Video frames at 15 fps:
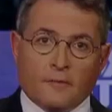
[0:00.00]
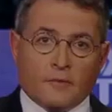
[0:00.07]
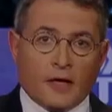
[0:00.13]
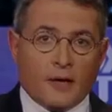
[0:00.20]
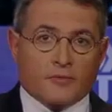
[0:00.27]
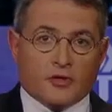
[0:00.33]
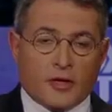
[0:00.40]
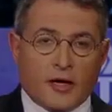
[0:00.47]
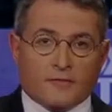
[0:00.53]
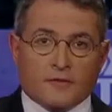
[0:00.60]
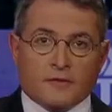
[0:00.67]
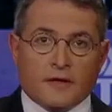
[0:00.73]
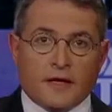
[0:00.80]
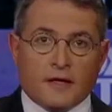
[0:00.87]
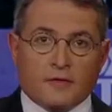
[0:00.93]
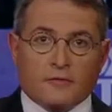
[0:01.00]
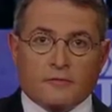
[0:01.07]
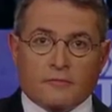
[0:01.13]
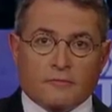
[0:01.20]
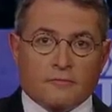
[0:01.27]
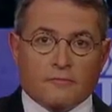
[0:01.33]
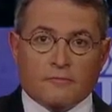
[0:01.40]
sometimes you have to take
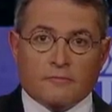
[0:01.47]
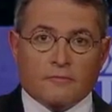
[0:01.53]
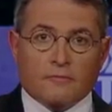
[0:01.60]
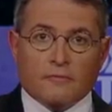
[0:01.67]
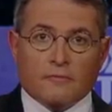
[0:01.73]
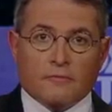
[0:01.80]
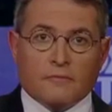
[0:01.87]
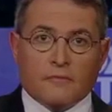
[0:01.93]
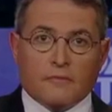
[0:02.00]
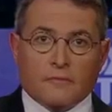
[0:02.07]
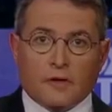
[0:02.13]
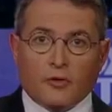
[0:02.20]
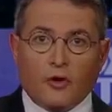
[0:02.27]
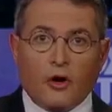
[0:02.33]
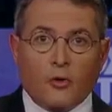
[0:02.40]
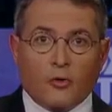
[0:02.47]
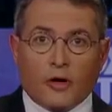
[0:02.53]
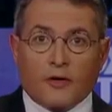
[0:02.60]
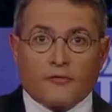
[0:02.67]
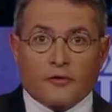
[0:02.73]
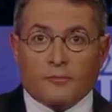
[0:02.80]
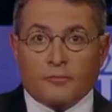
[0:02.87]
the law
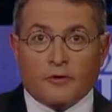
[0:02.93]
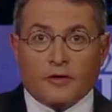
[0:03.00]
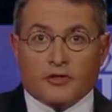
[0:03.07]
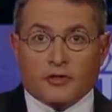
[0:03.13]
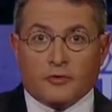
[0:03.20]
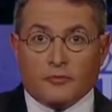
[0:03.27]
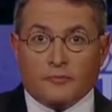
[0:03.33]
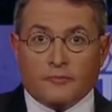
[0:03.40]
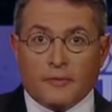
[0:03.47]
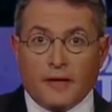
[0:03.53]
wherever it brings you.